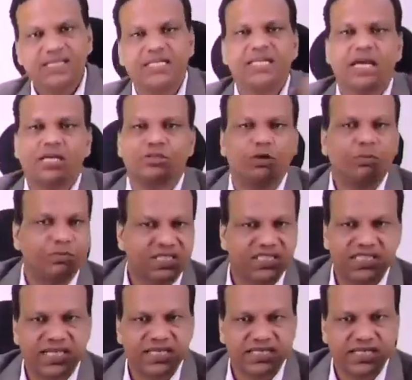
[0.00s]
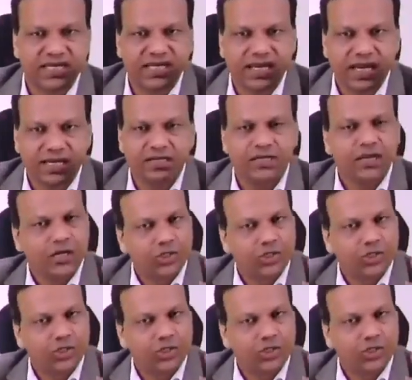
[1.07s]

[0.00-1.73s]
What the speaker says: the action of PCSK9.